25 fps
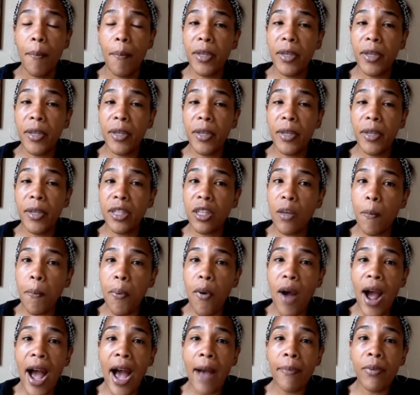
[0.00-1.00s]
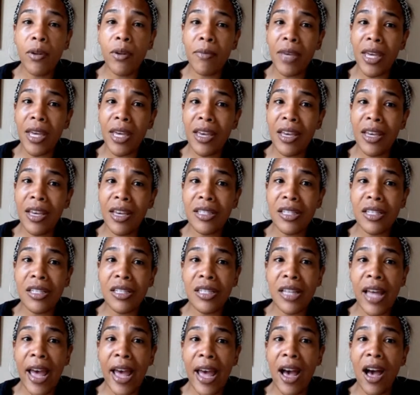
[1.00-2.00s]
But the problem
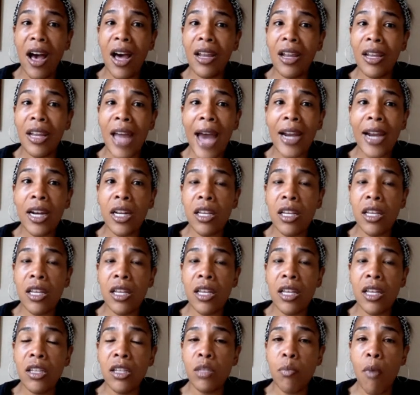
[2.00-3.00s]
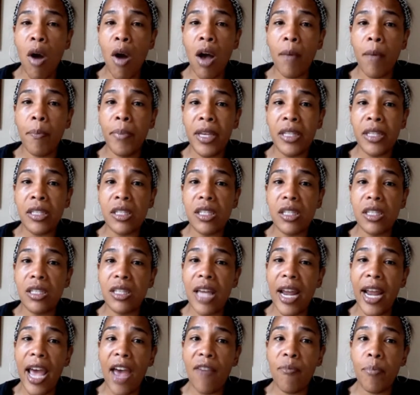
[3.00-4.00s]
is that a lot of these small businesses
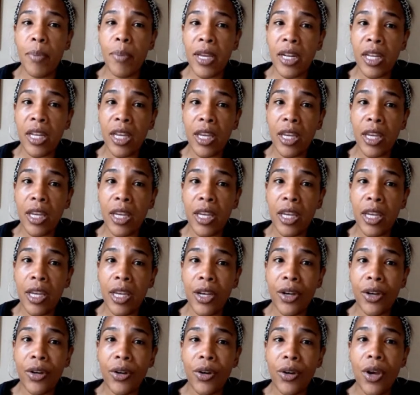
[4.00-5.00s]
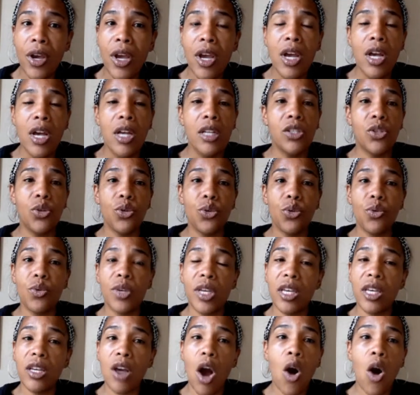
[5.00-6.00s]
that have been here to
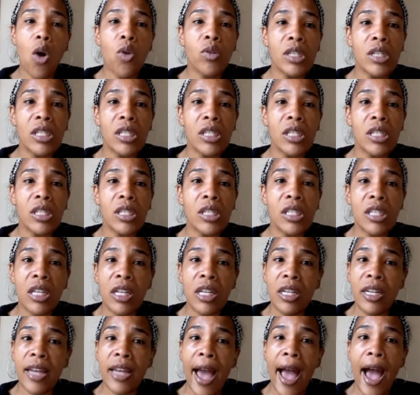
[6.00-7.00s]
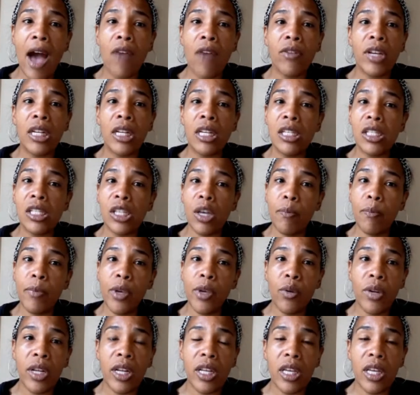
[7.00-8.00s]
hold the city down in these
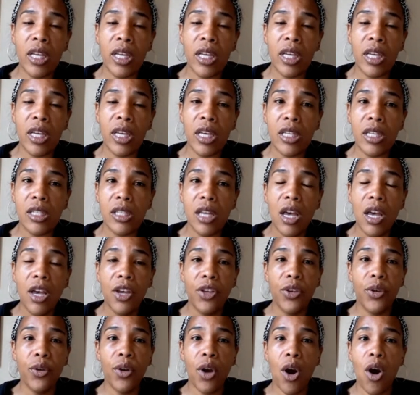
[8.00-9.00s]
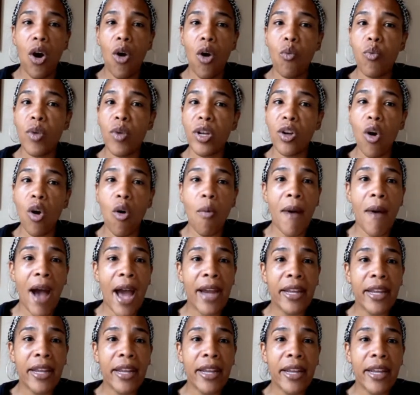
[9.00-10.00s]
communities, when
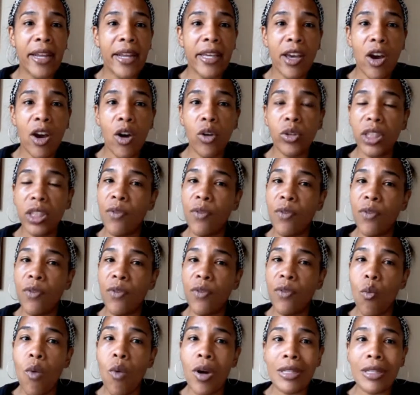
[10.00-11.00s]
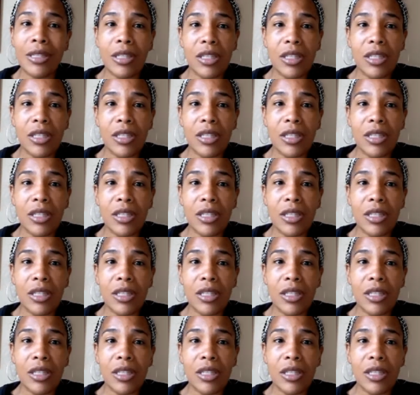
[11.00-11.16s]
nobody else even wanted to